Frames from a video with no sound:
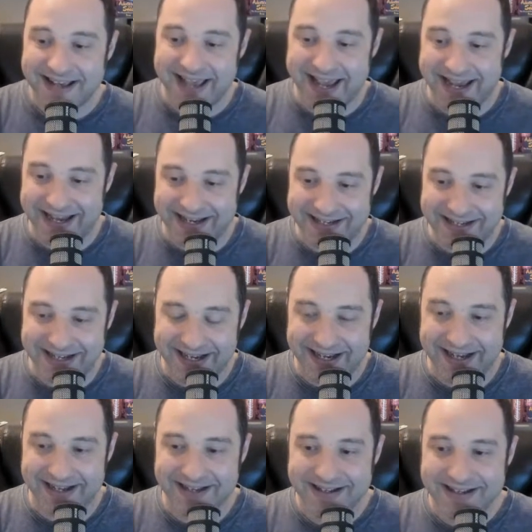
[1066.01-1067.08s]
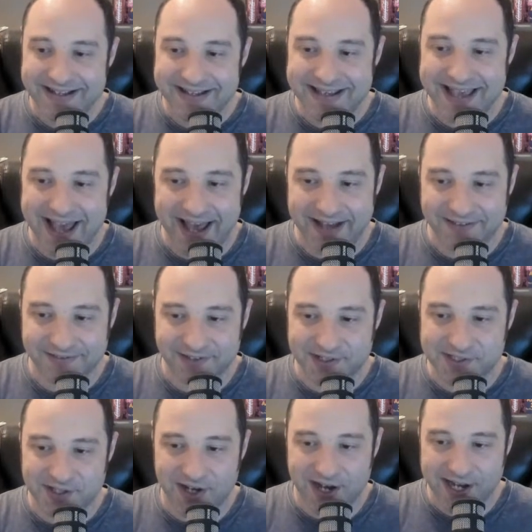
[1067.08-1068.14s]
And yeah,
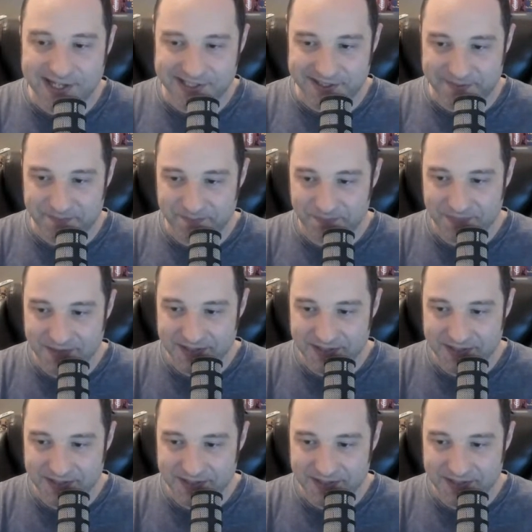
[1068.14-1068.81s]
looks awesome.